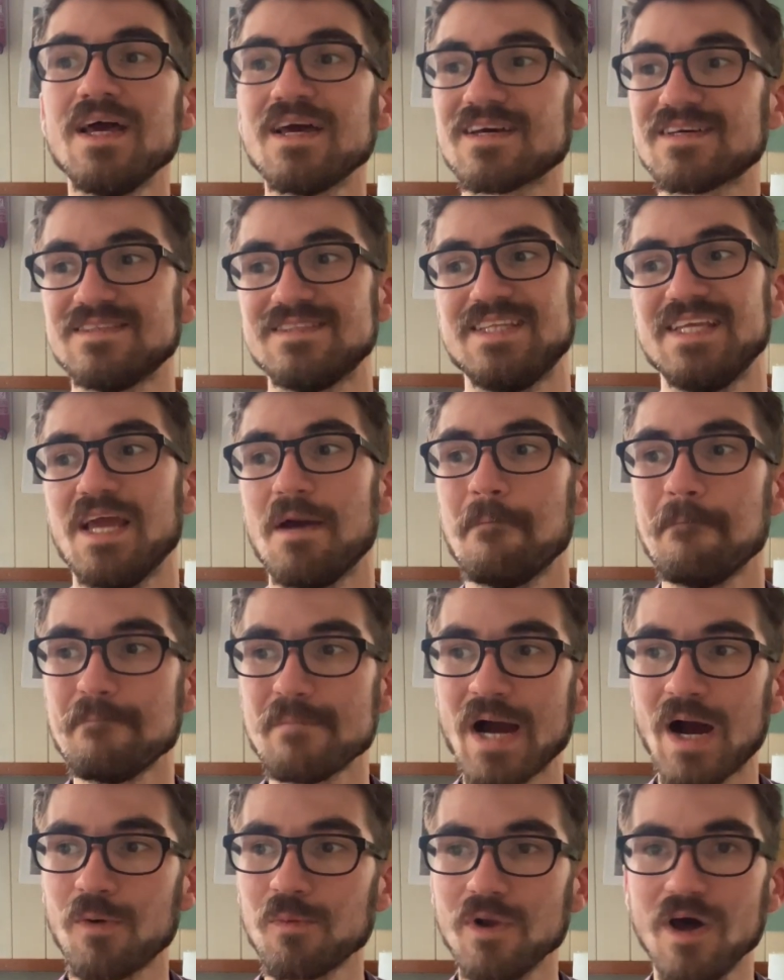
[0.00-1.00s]
because the
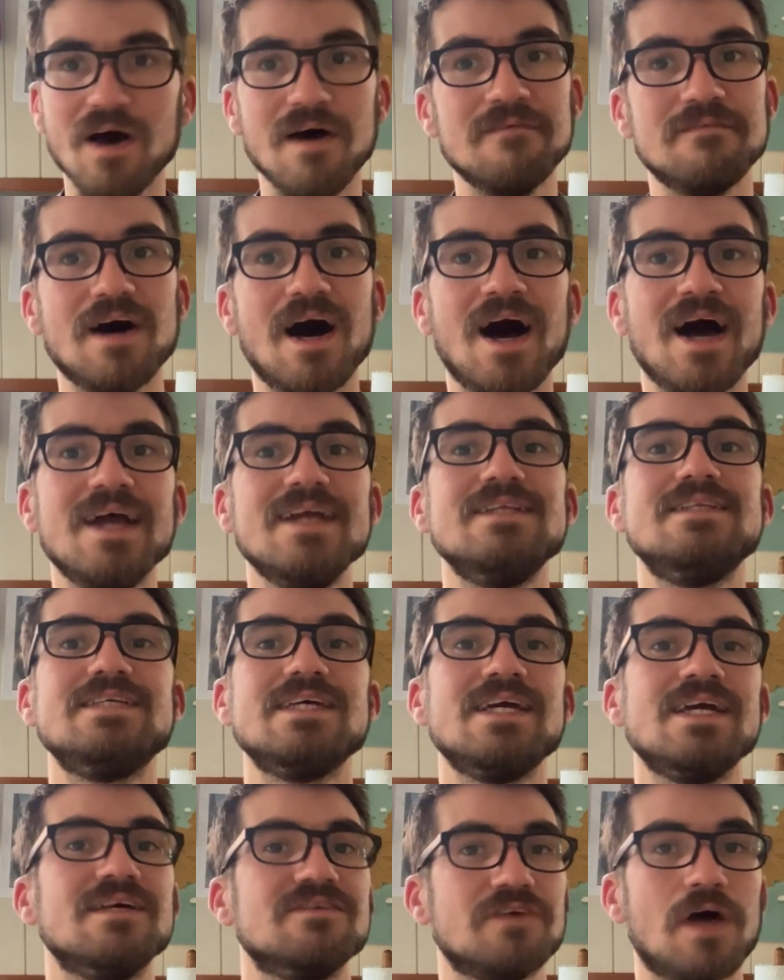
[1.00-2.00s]
amount of
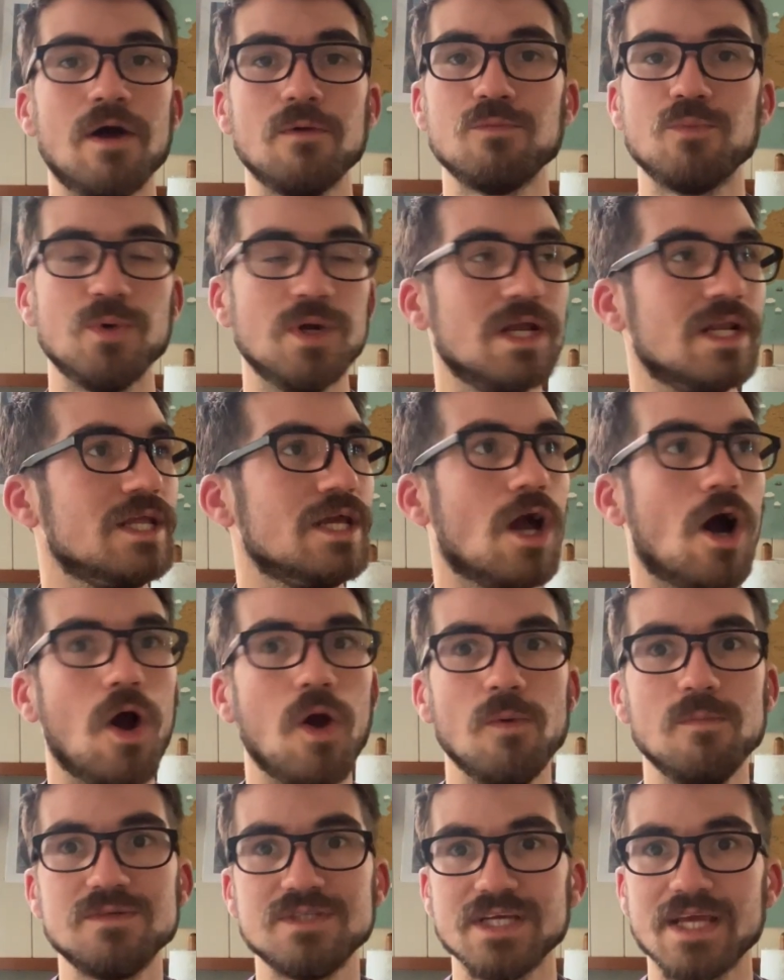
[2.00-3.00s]
ideas I really
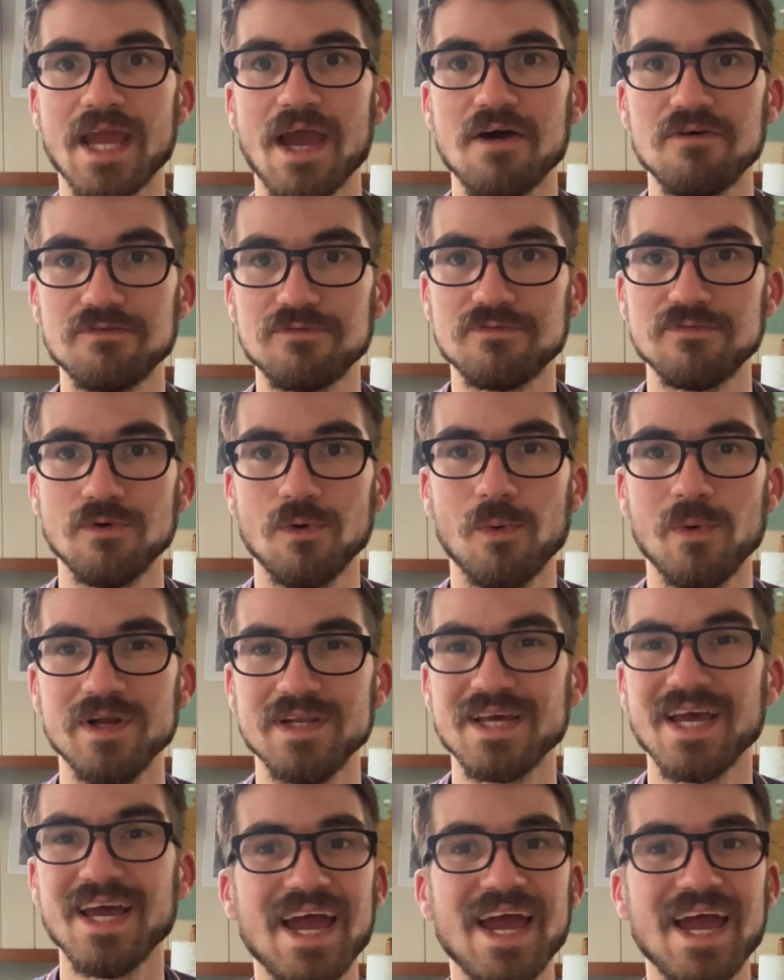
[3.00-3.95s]
hope to get forward,